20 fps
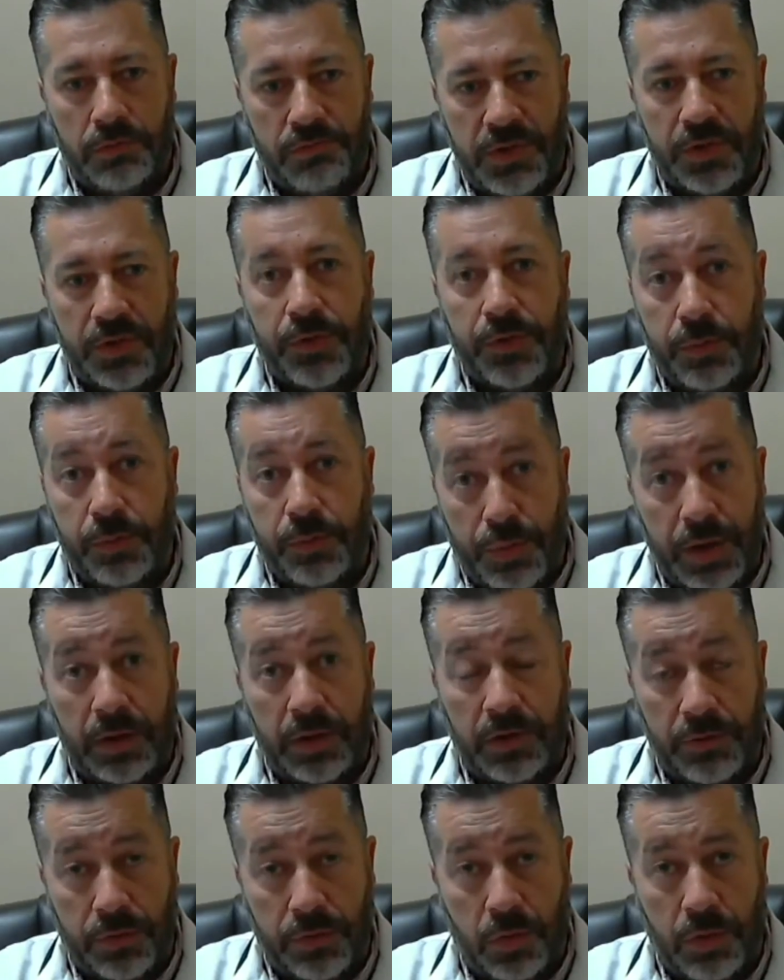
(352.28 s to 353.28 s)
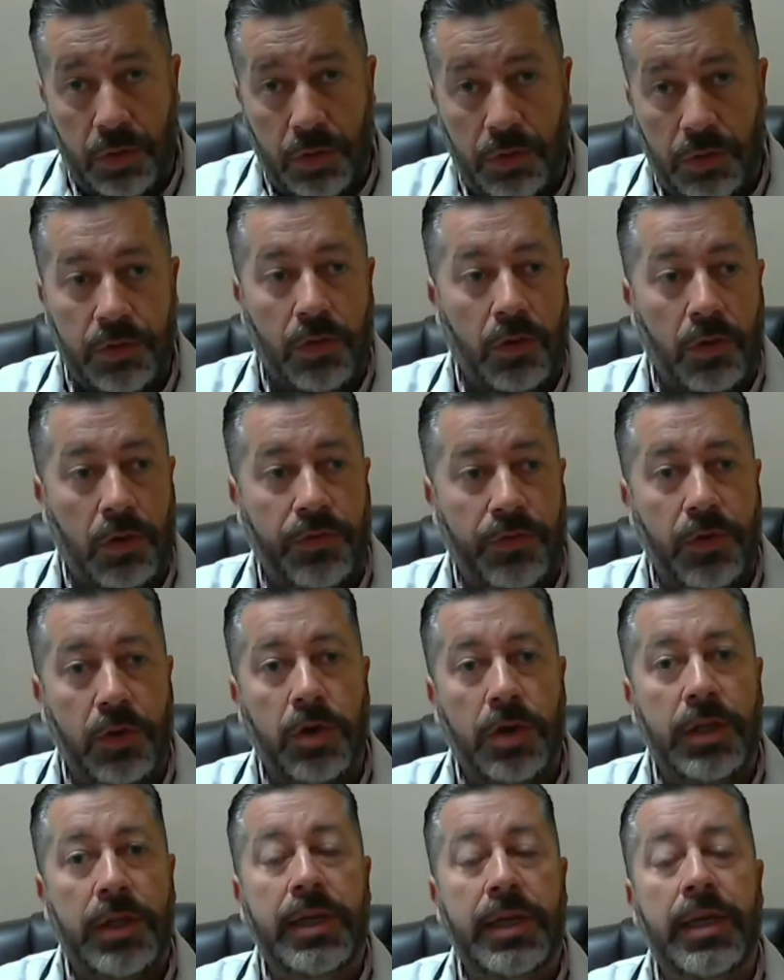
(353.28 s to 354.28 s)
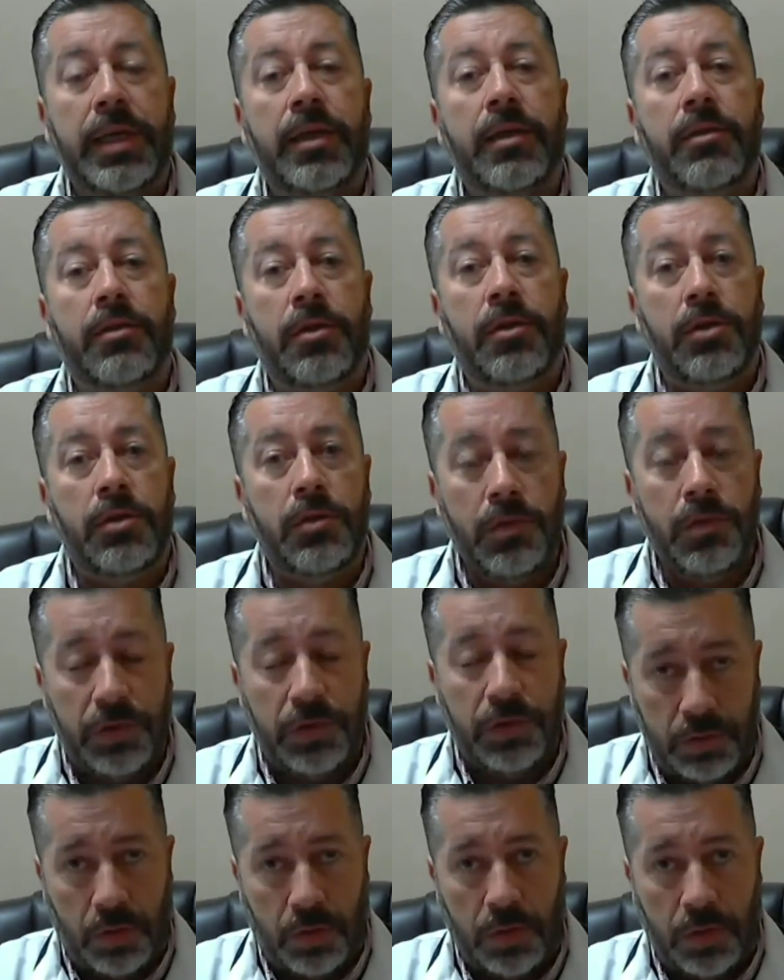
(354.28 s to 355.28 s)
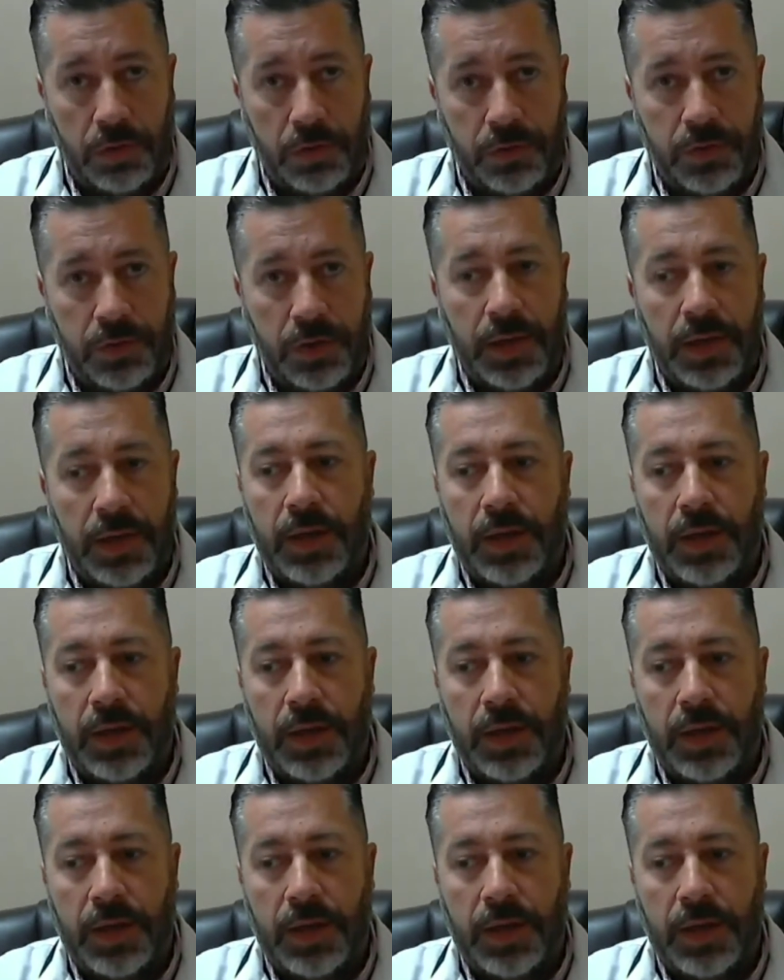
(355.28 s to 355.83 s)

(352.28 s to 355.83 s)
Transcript: different brands of oils, or if you're looking to get into using oils,